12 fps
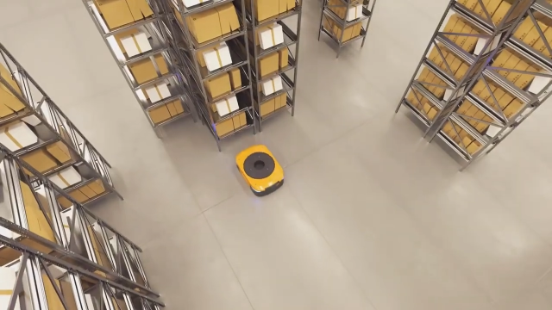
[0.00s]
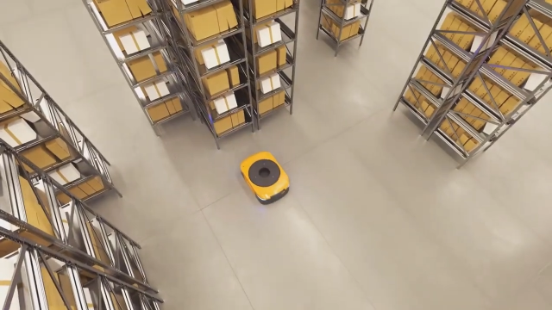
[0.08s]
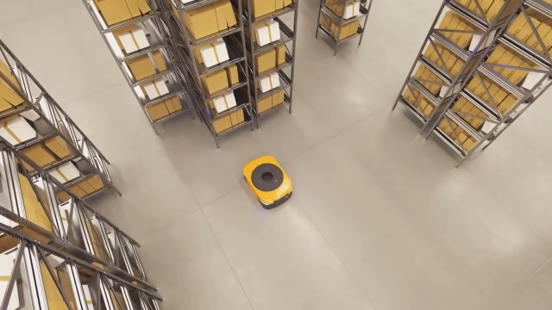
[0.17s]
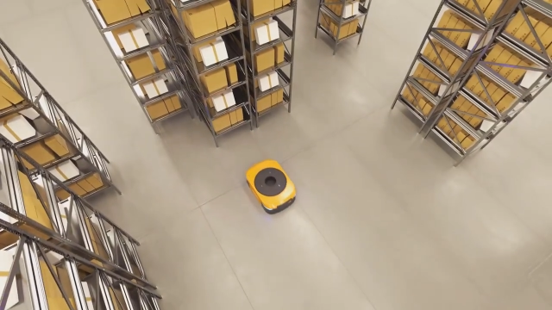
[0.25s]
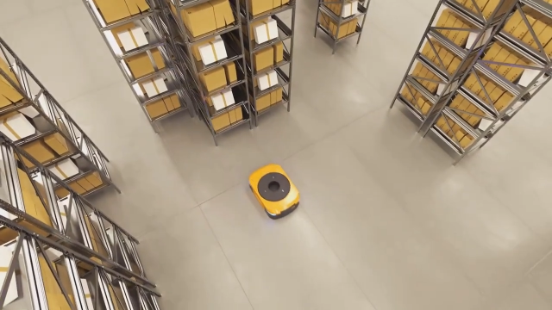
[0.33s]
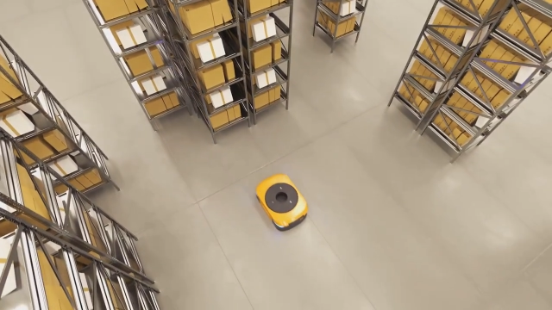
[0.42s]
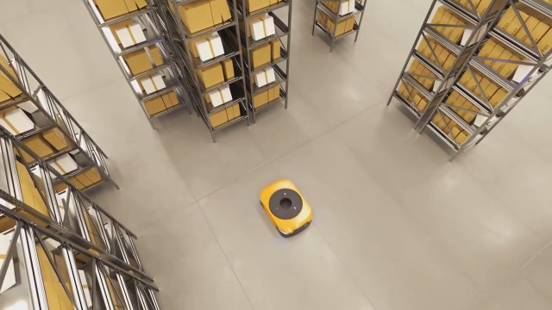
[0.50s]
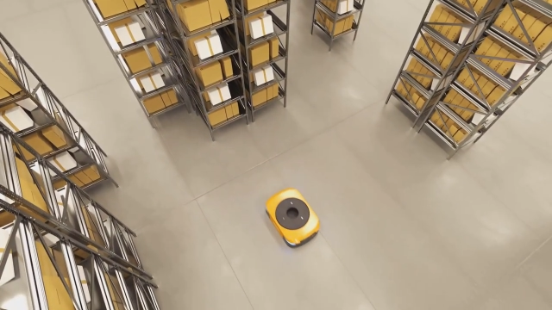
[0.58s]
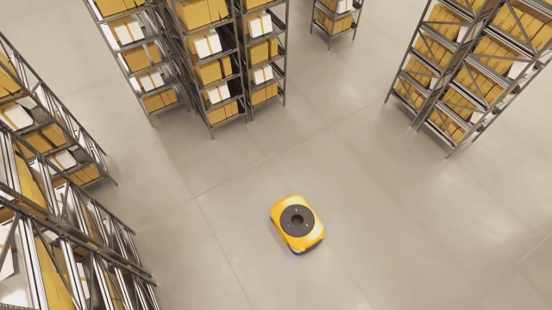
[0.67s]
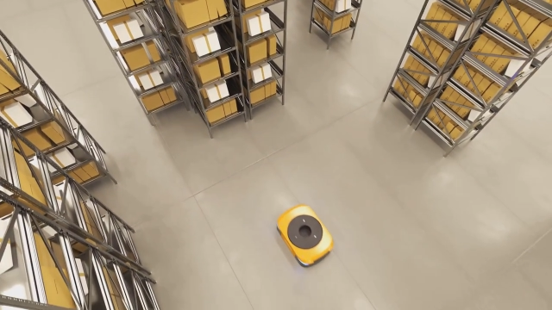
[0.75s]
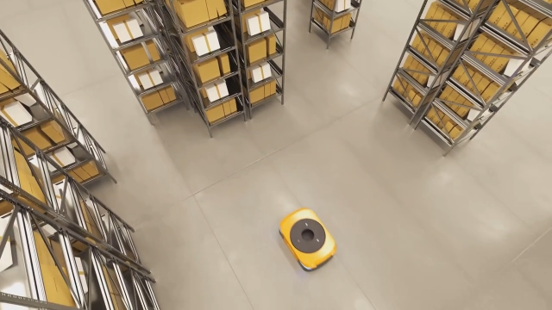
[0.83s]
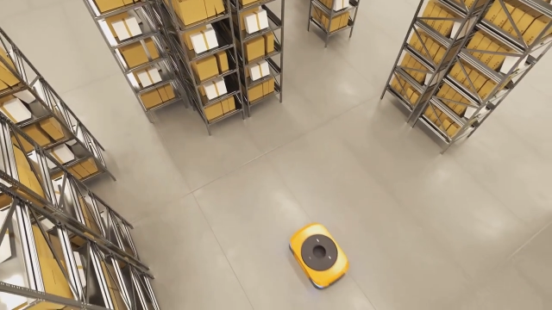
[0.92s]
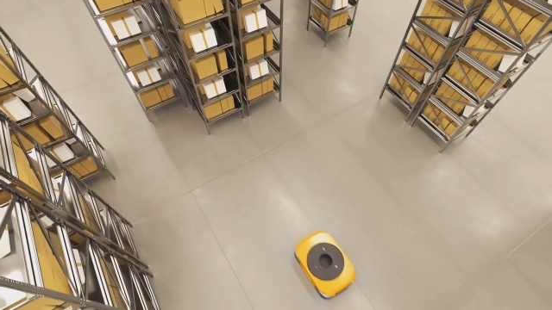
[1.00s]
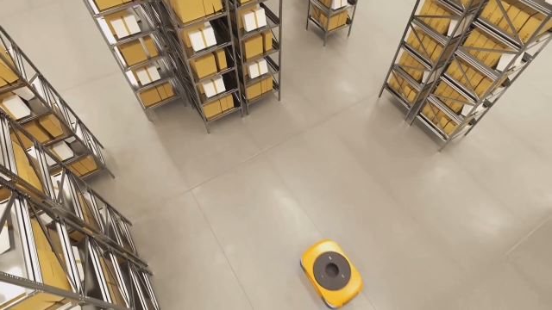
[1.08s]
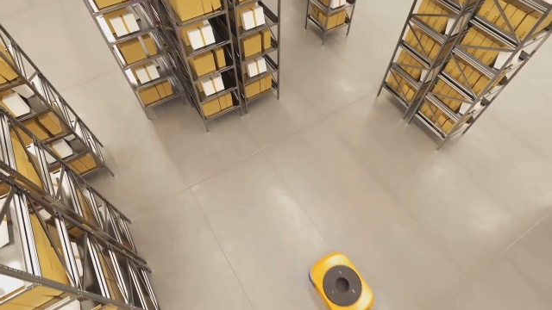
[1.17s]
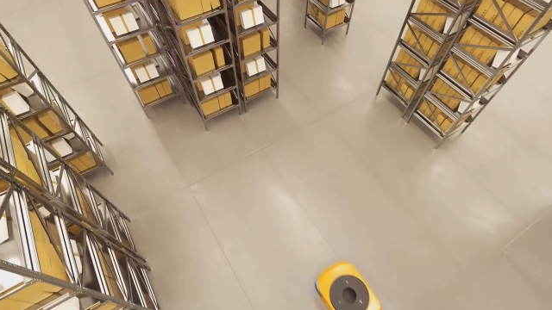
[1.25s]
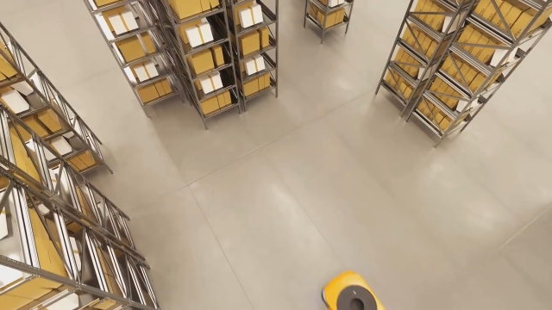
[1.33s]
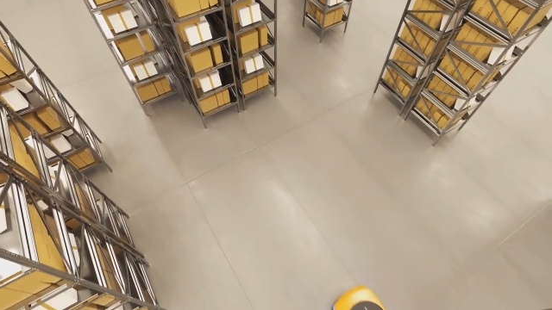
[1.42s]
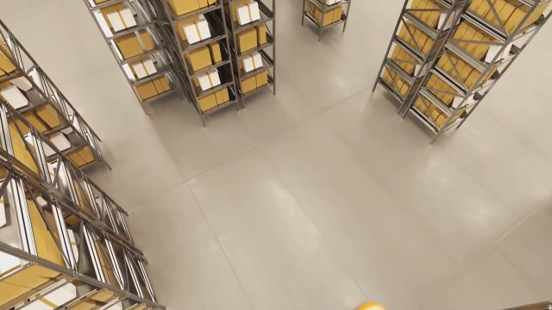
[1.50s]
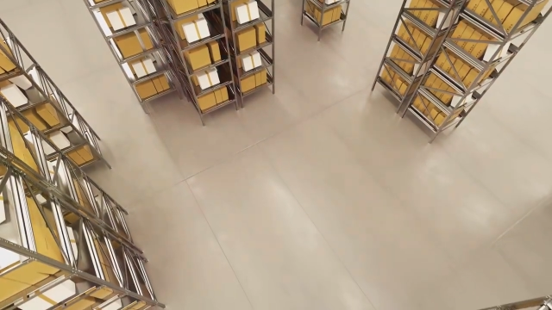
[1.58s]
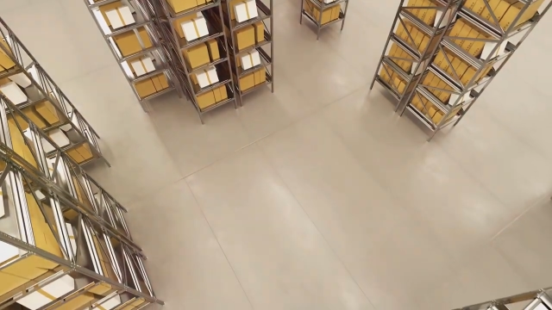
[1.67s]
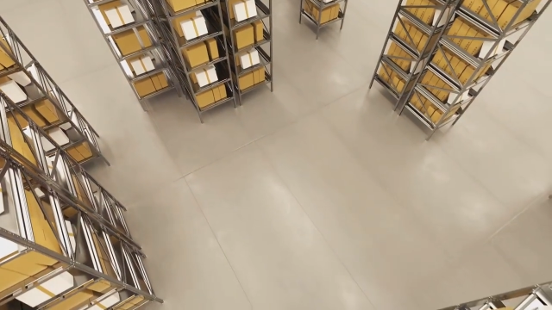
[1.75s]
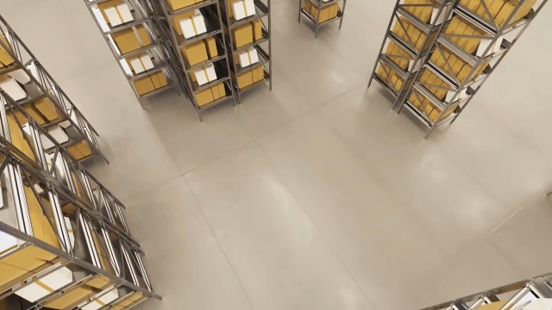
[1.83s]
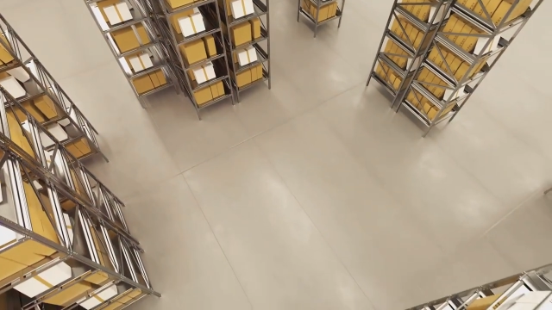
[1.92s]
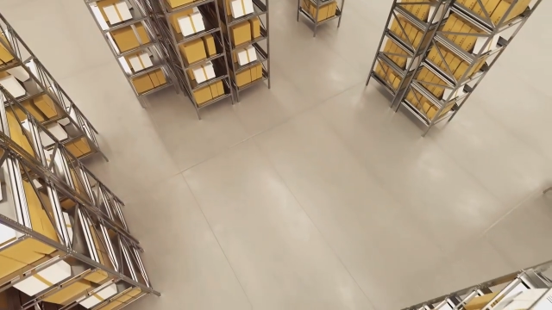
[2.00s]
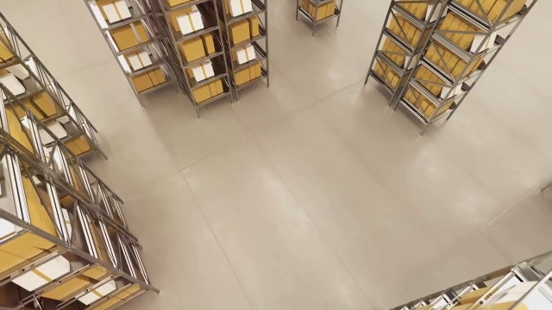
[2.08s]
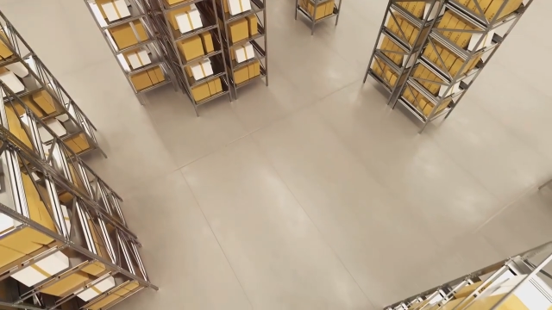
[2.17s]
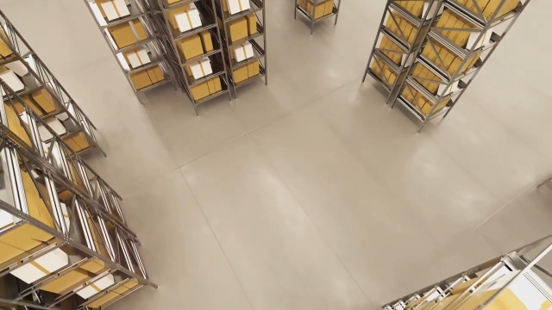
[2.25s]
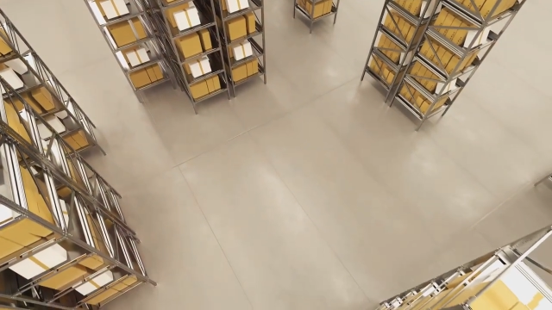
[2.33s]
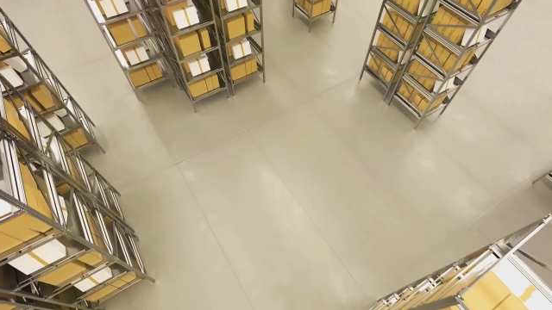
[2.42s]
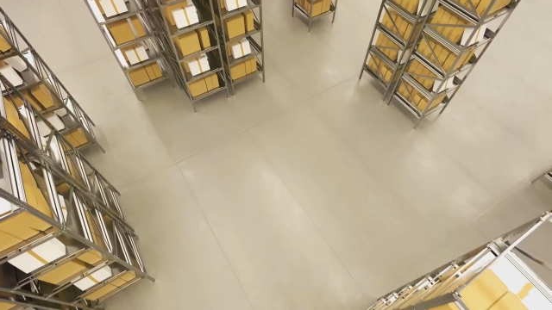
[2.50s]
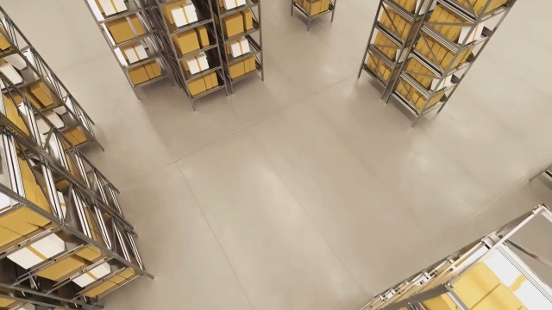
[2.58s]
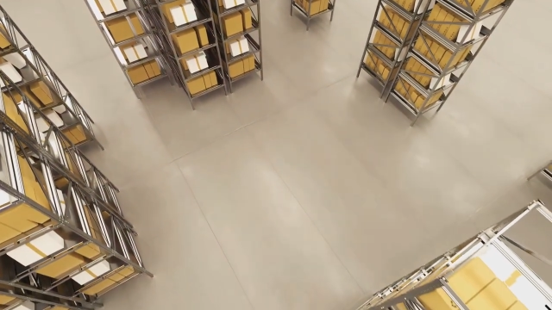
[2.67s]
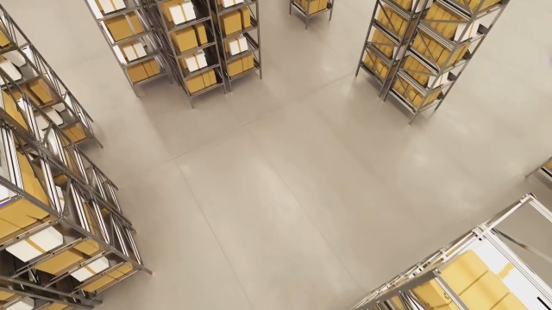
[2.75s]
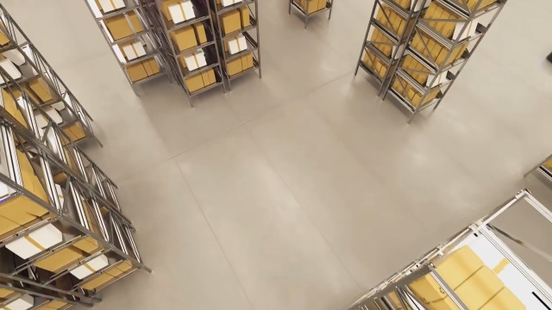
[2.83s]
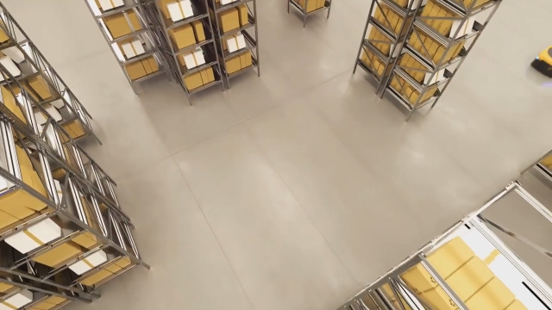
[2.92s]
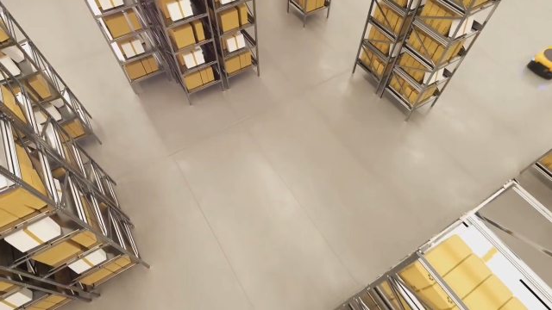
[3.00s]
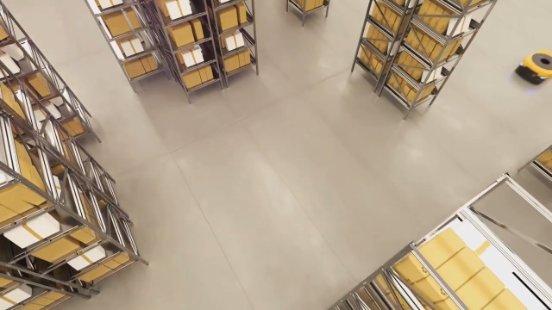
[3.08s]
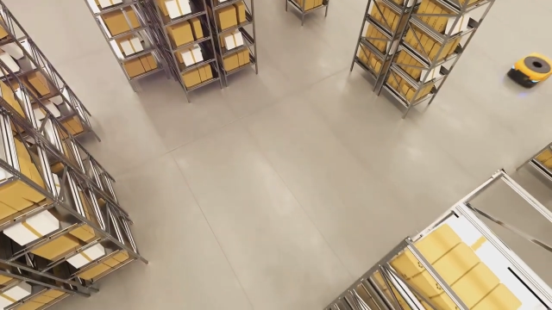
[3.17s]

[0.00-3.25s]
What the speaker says: Nobody's mouth can be seen.